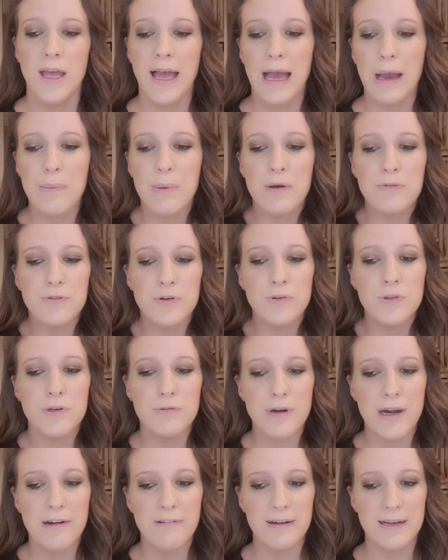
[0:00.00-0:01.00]
However, on the
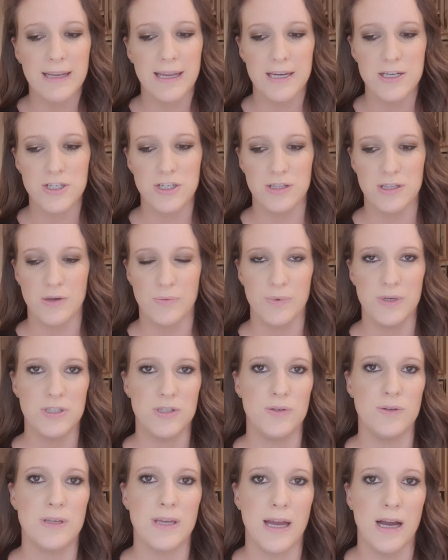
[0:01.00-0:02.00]
rare occasion that we
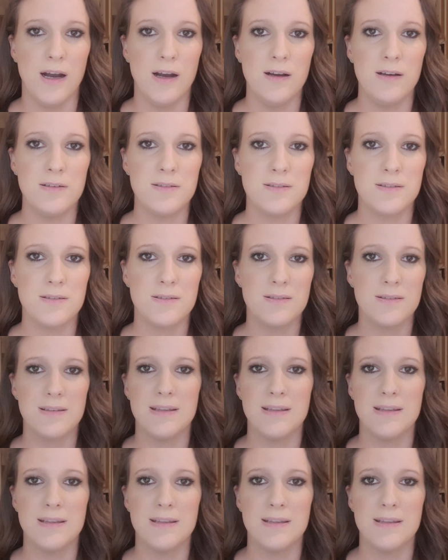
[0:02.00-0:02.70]
do get asked,